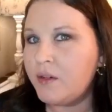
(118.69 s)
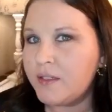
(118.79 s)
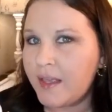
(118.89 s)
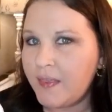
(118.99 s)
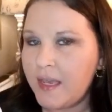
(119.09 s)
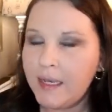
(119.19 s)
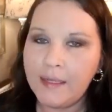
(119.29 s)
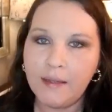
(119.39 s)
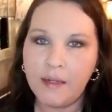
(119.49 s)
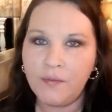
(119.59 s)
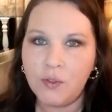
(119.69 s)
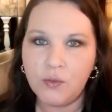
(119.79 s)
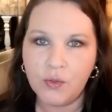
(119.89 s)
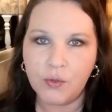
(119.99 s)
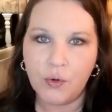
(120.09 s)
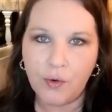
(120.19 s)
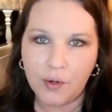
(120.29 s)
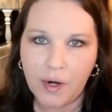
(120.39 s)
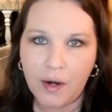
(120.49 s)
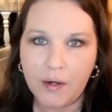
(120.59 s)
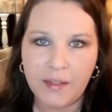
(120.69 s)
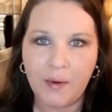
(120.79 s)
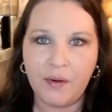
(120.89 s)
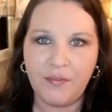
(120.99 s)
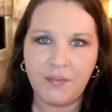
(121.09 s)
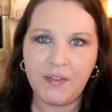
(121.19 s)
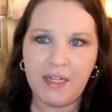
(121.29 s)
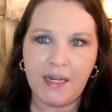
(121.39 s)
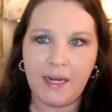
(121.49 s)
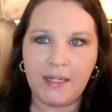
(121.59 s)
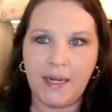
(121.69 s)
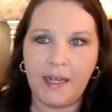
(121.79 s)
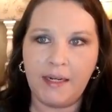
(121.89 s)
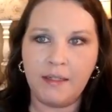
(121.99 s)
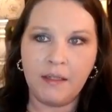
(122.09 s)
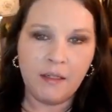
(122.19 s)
I think, and then if you used your Kroger card, they were $15.99.